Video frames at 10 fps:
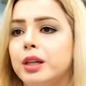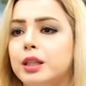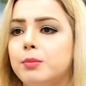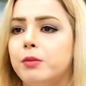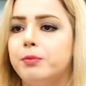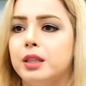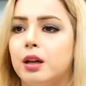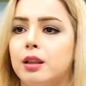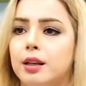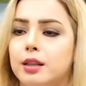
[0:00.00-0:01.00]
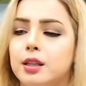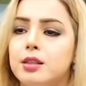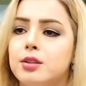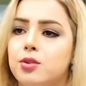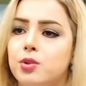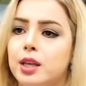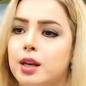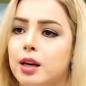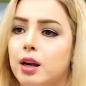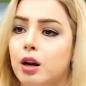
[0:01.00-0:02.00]
a team of medical learners treat
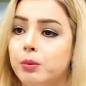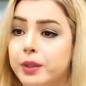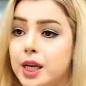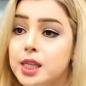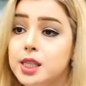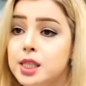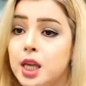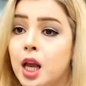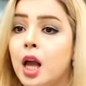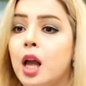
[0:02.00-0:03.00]
a RPS,